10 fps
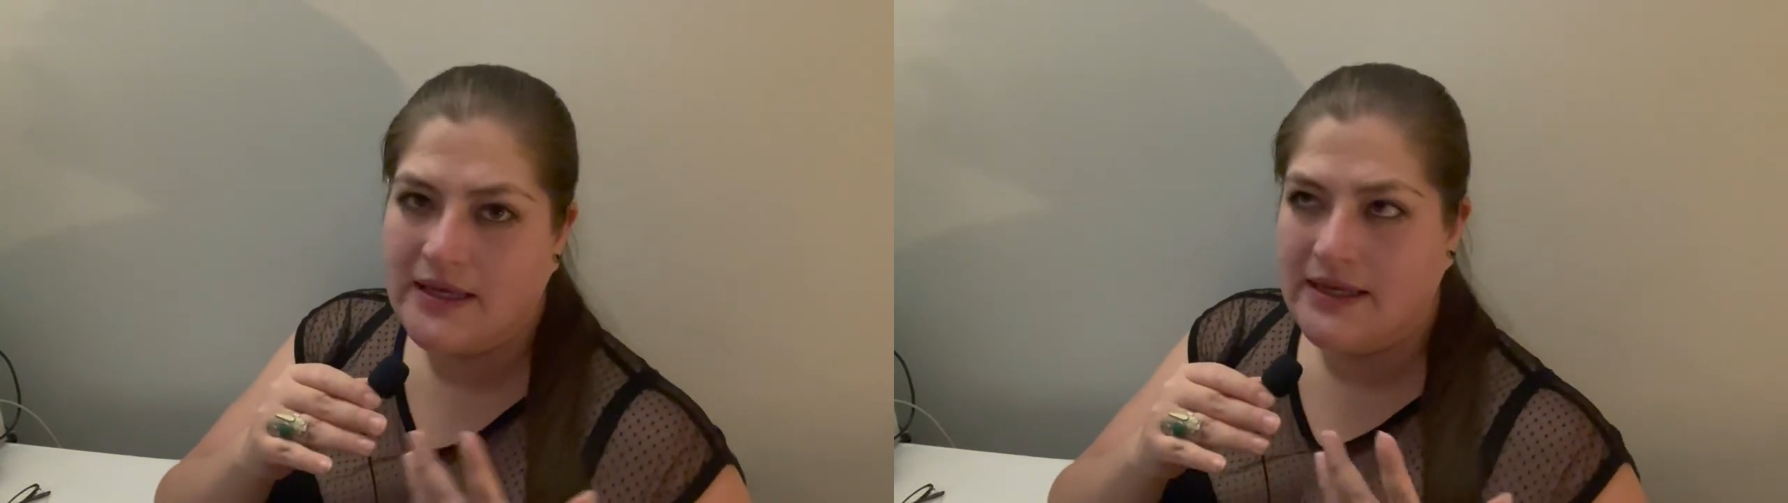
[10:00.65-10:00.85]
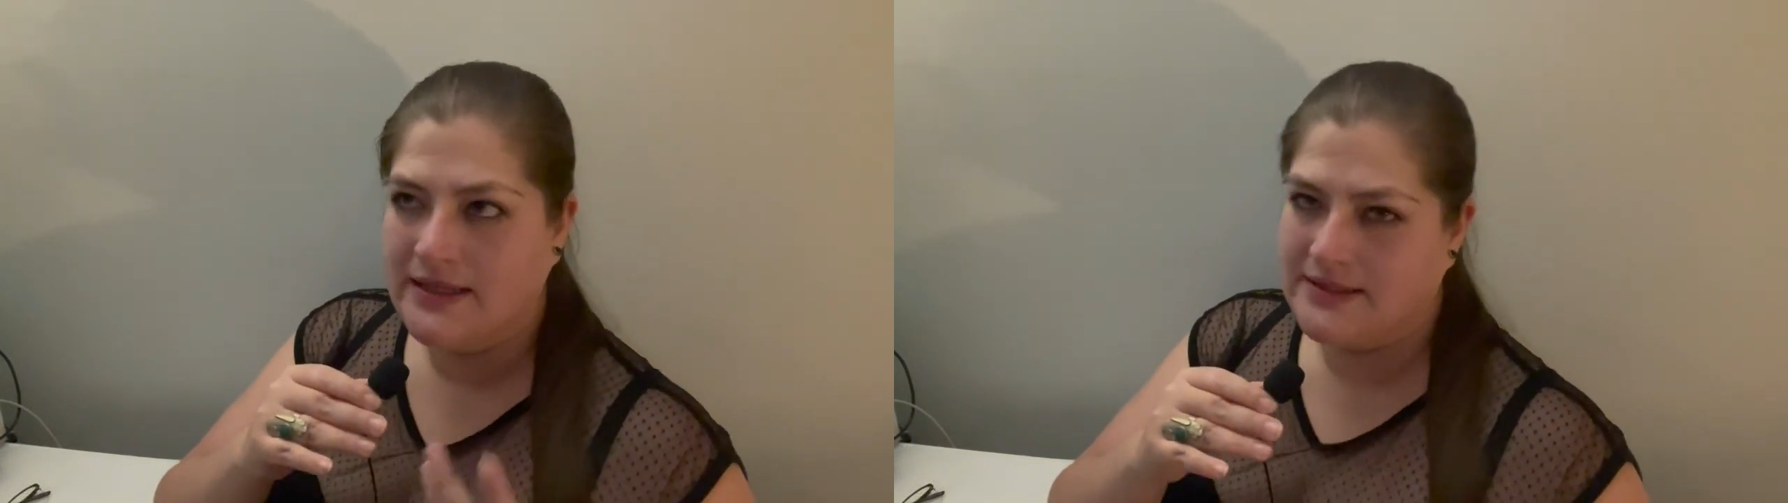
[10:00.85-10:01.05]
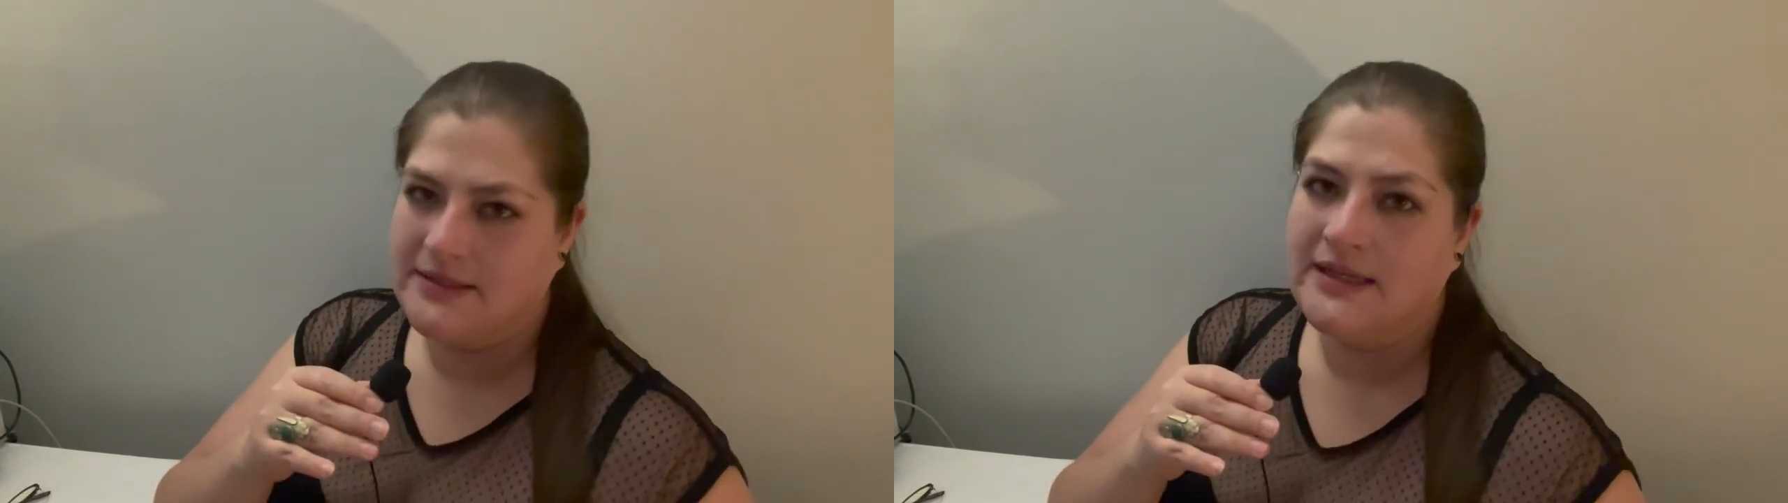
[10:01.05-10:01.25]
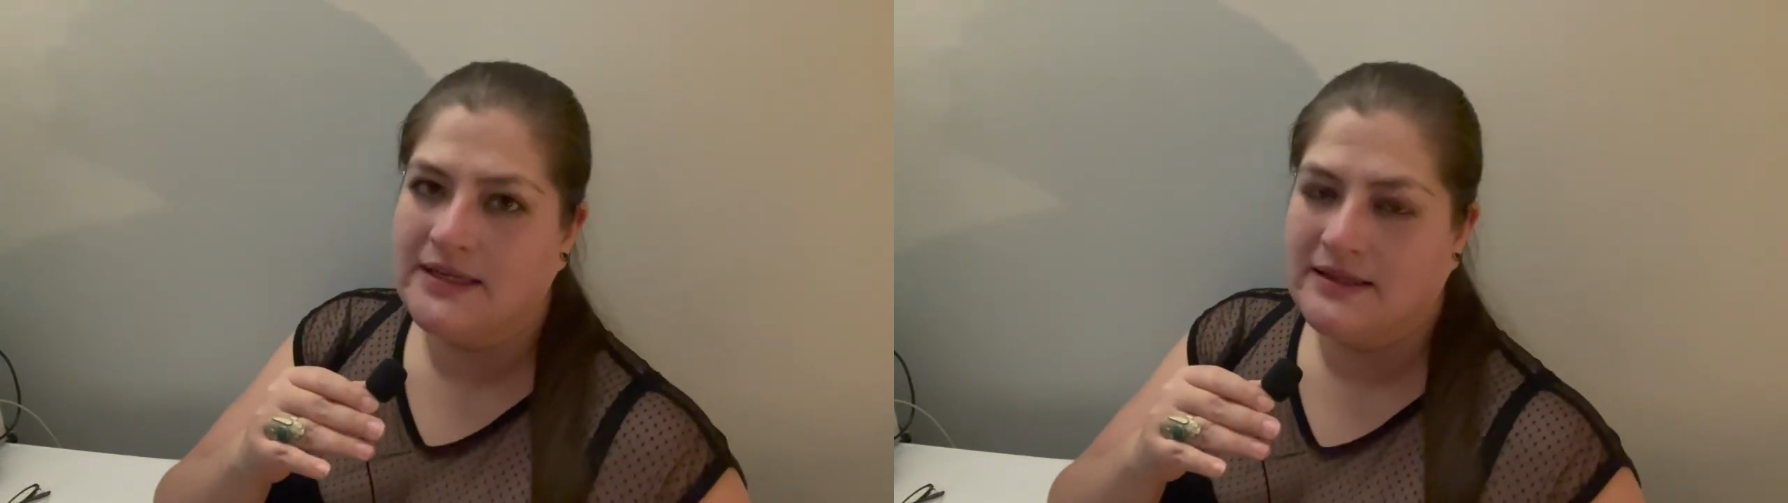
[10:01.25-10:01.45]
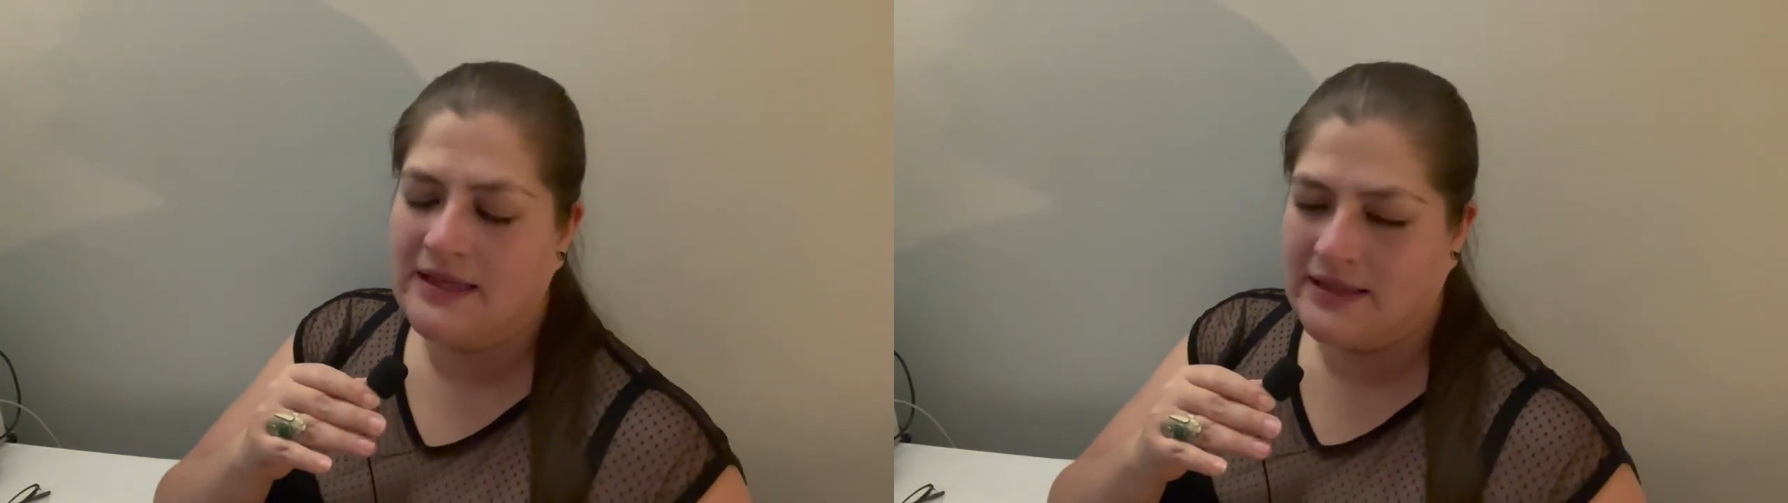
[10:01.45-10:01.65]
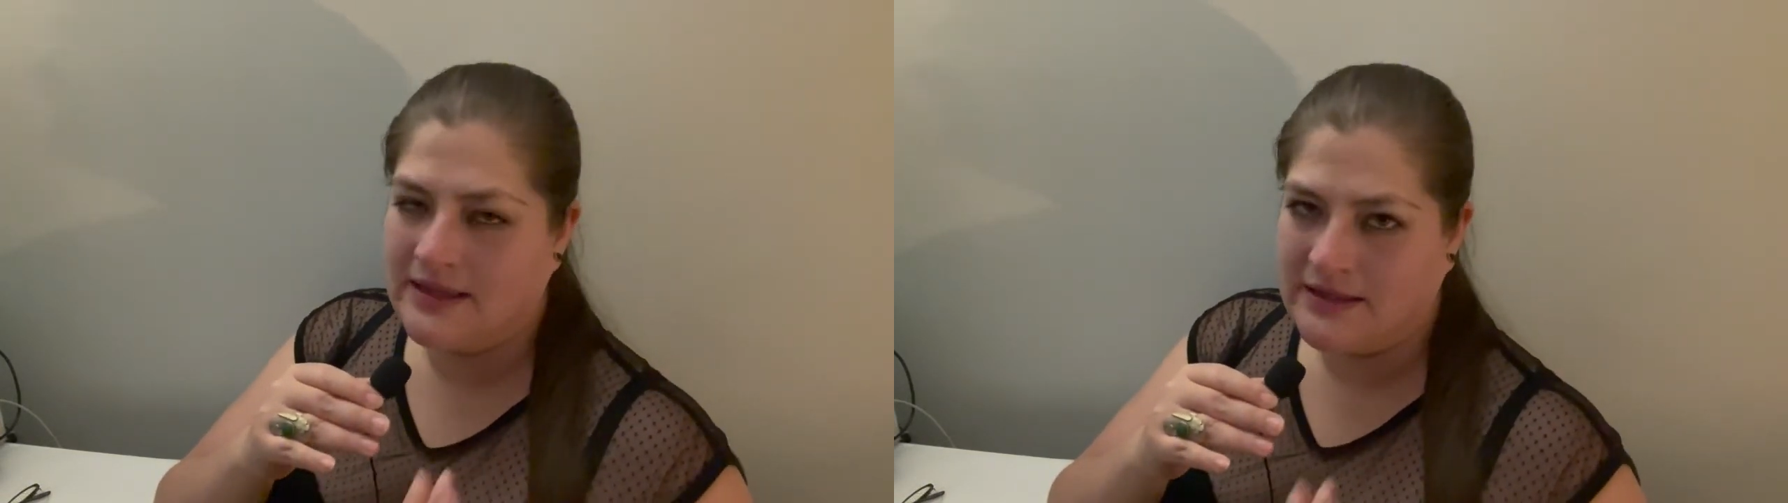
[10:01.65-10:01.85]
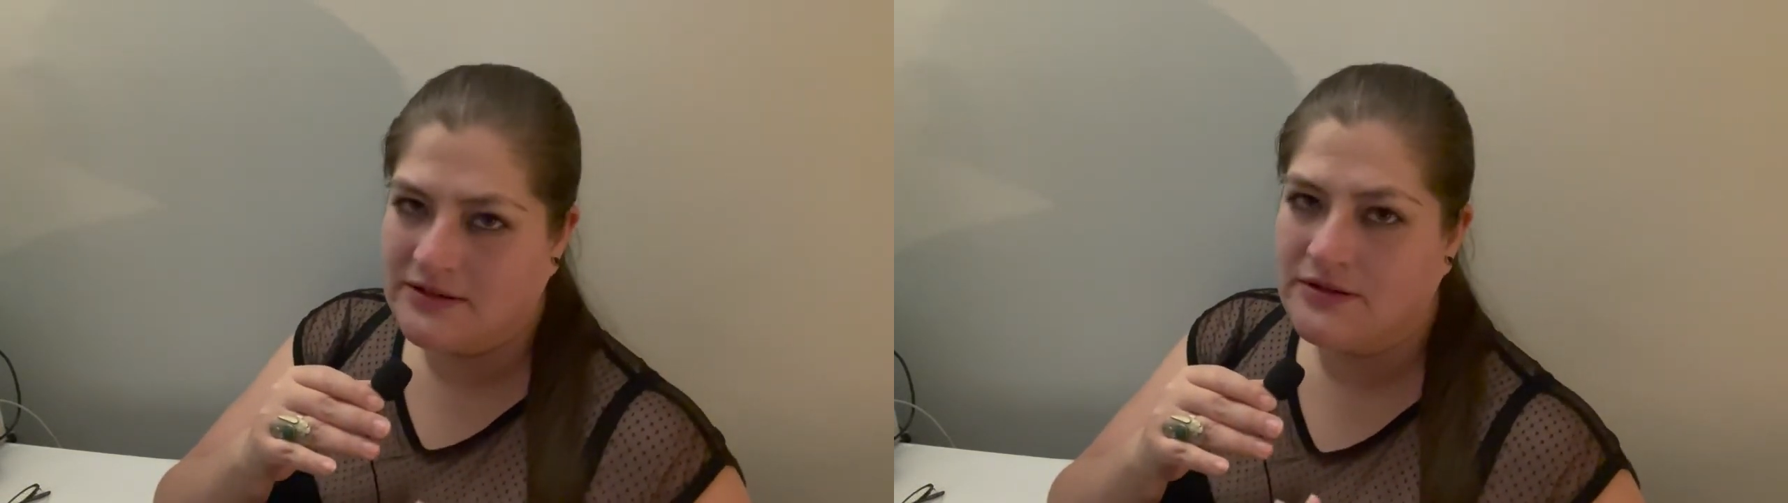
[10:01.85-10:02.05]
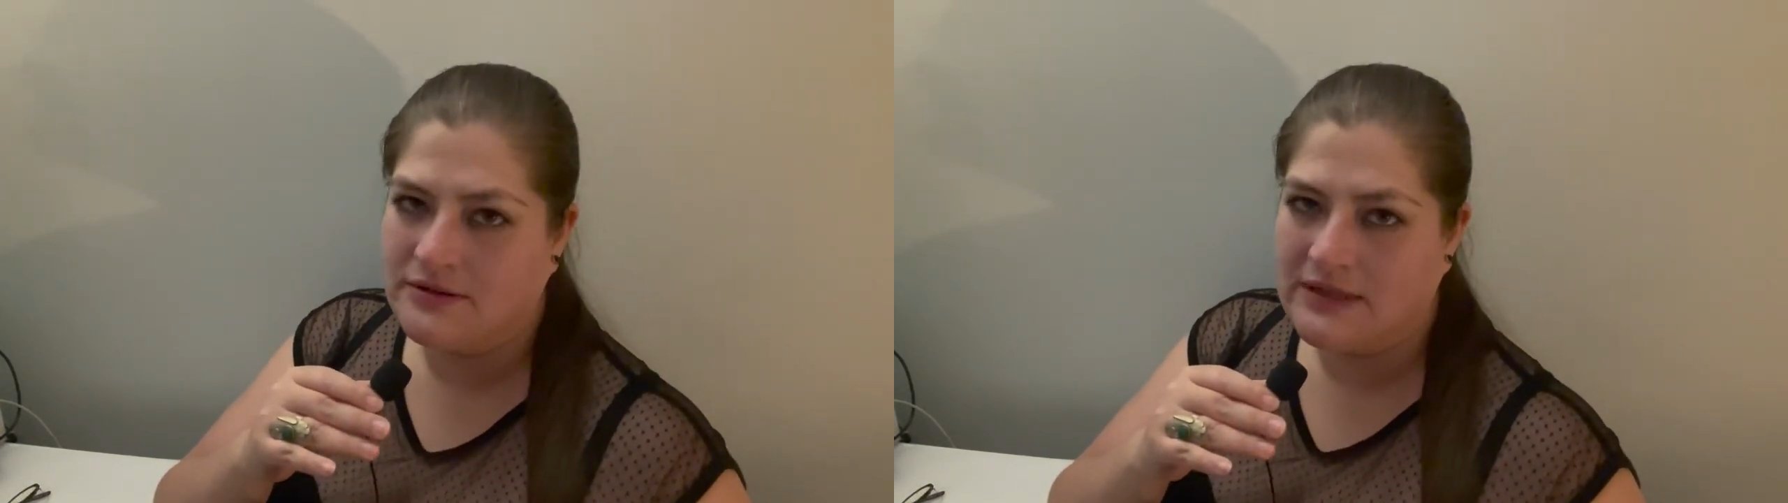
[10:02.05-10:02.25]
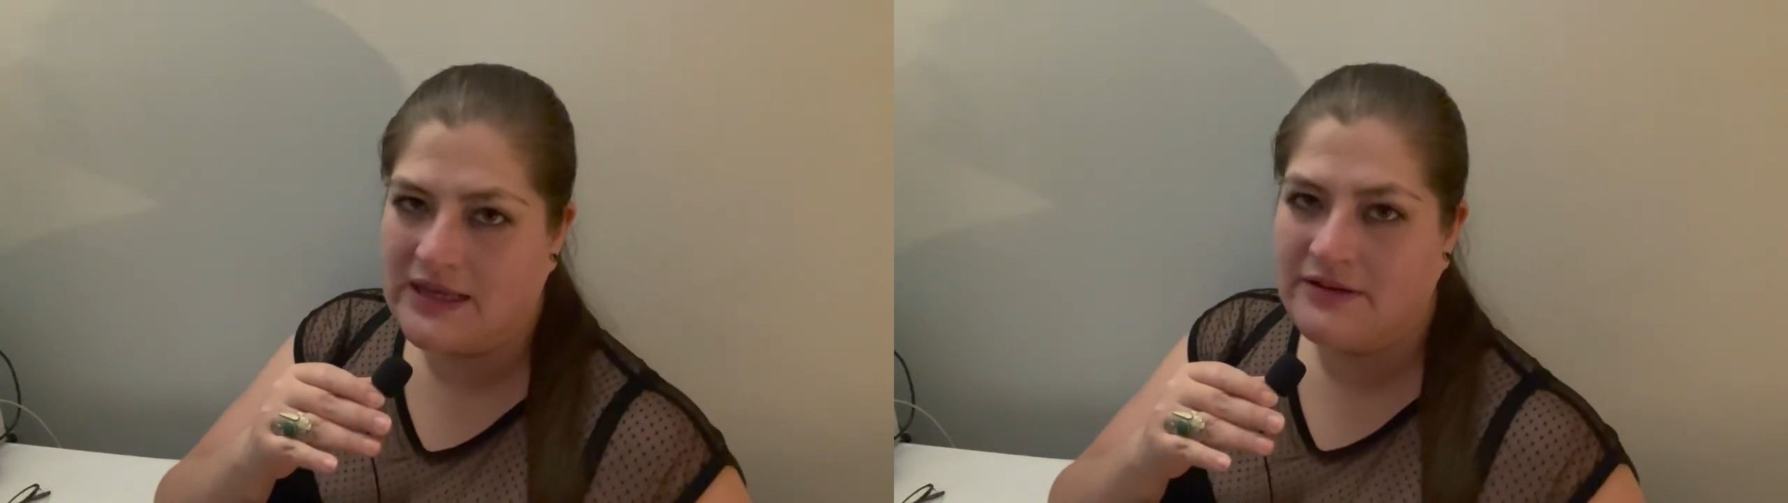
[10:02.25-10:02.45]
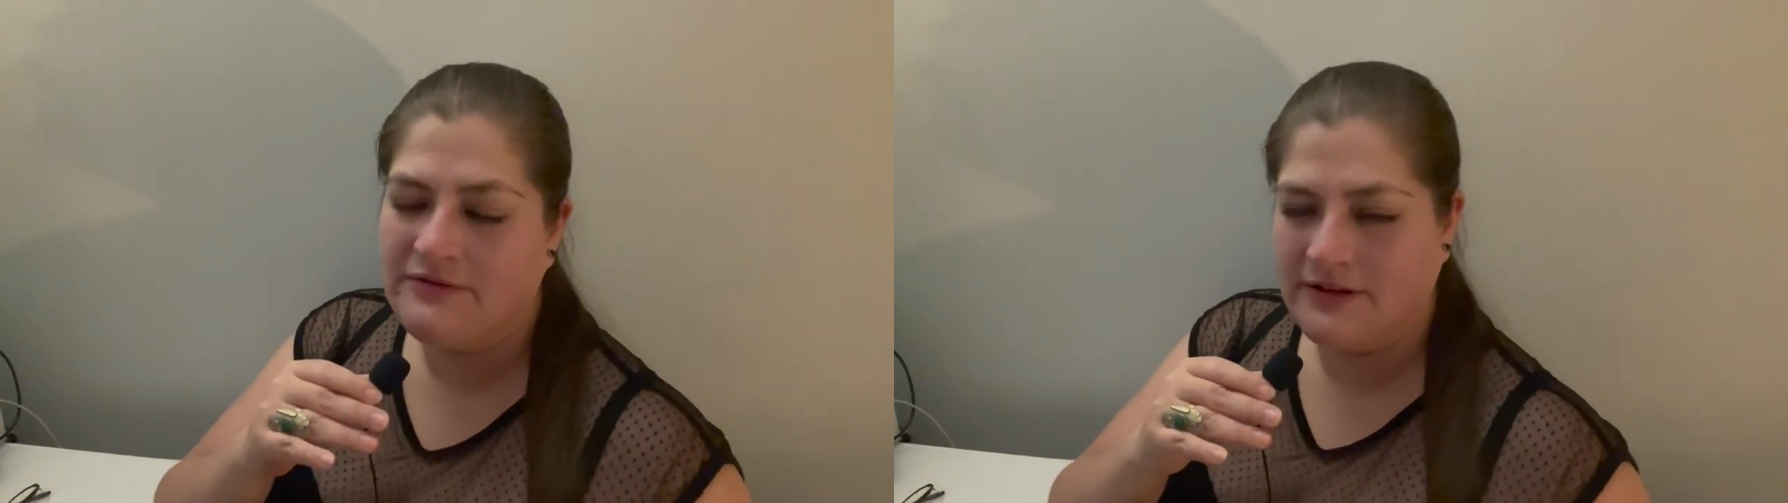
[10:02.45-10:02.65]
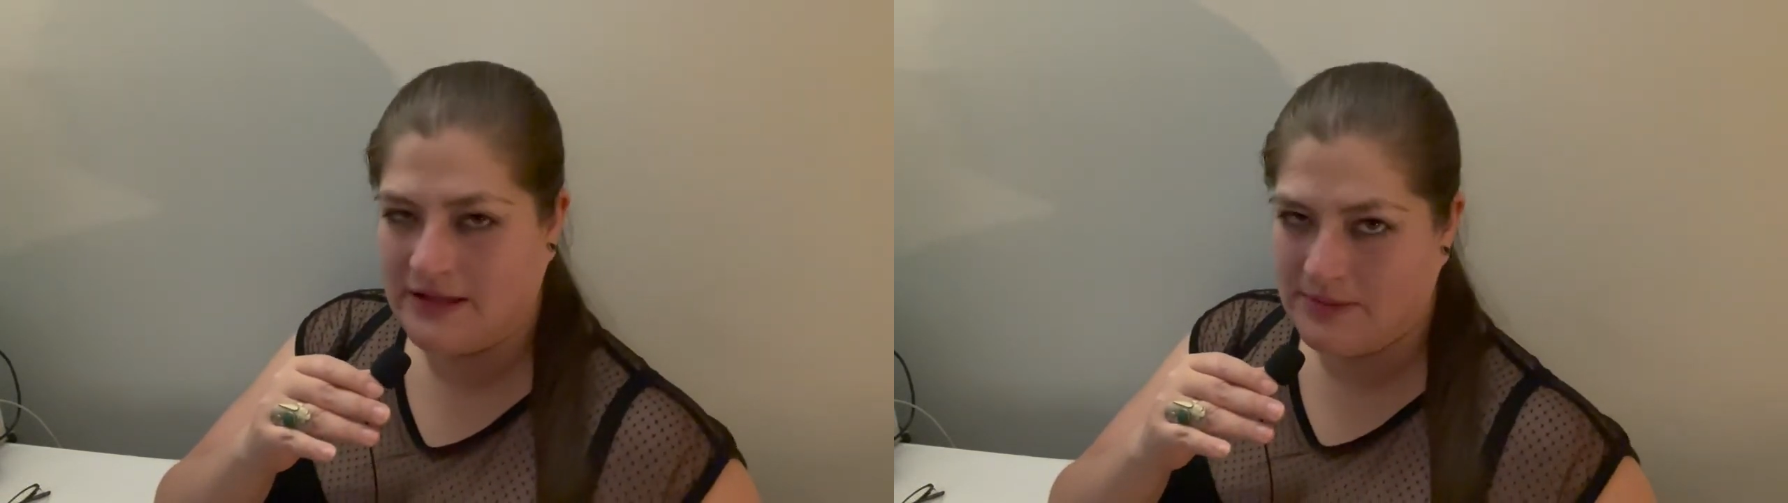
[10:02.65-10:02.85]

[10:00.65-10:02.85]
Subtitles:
It's there, they're there to, like, fill their